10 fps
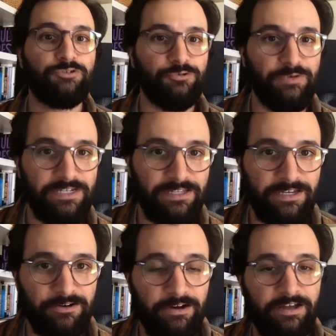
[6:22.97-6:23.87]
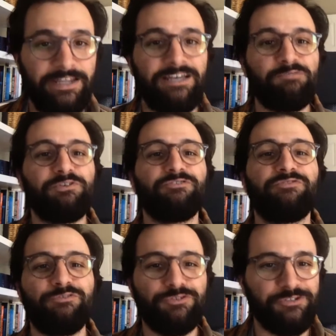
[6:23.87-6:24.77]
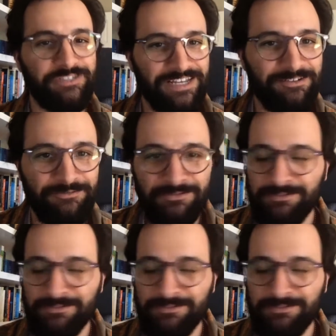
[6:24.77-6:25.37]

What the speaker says: to read later on. Help your future self.